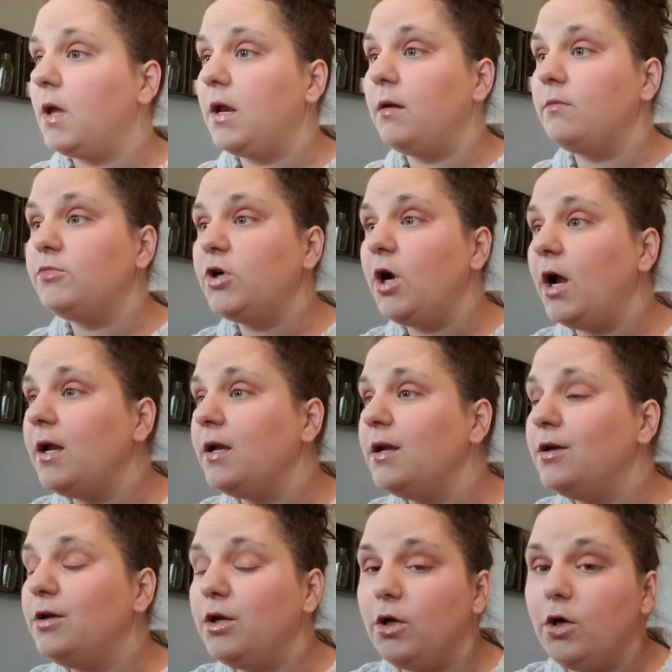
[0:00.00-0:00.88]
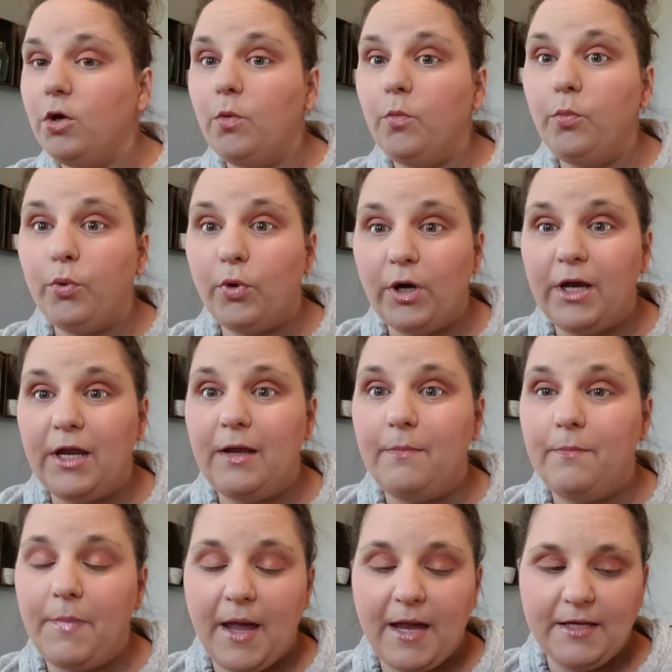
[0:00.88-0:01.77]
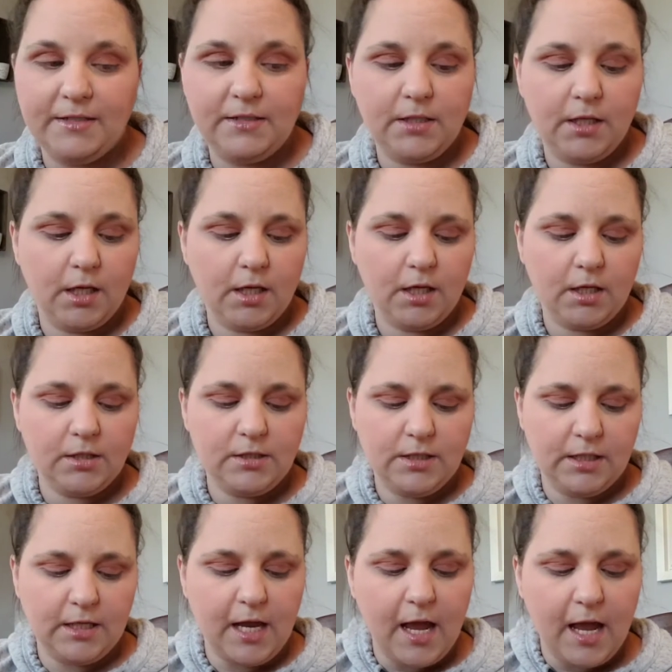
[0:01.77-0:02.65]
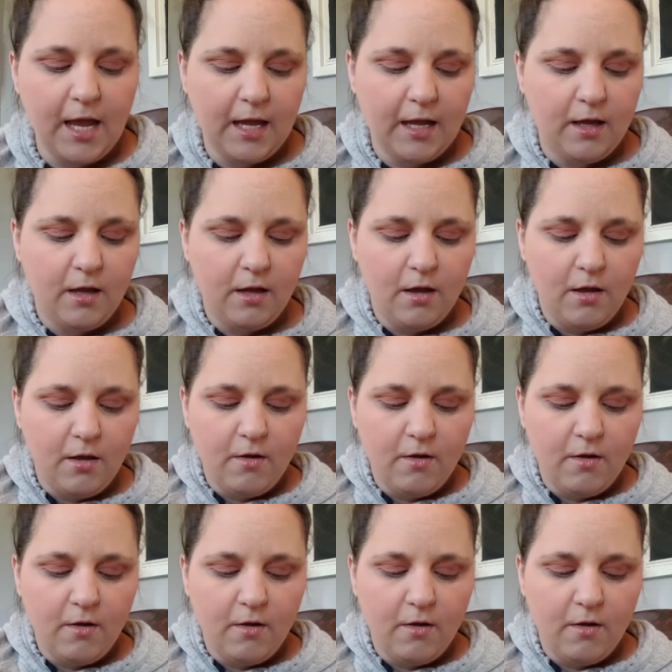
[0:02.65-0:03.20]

And I'm trying to do pretty basic today